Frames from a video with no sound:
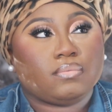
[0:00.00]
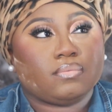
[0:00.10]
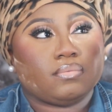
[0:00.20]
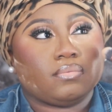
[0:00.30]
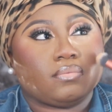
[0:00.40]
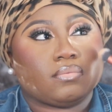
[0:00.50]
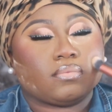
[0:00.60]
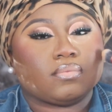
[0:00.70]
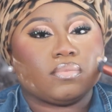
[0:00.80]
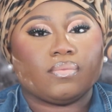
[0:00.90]
Look at her.
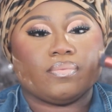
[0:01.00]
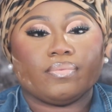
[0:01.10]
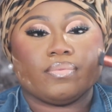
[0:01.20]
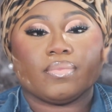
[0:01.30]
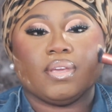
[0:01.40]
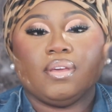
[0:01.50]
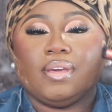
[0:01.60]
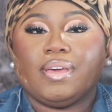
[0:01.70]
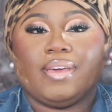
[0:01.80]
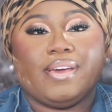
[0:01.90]
She looks
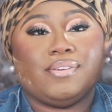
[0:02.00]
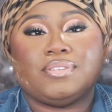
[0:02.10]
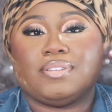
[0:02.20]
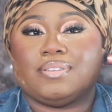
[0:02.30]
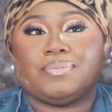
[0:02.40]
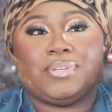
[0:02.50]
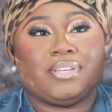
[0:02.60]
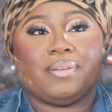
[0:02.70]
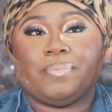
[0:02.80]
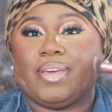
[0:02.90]
so
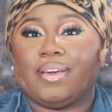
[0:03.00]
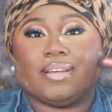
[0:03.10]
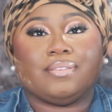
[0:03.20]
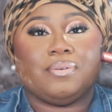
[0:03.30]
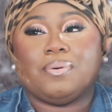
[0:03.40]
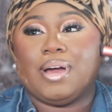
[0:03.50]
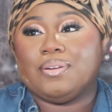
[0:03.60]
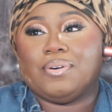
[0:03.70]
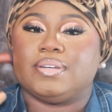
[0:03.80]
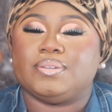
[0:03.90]
good.
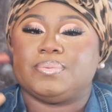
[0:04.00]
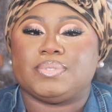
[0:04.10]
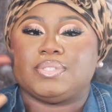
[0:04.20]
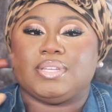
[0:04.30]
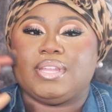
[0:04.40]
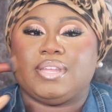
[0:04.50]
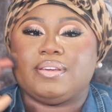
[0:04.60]
Like,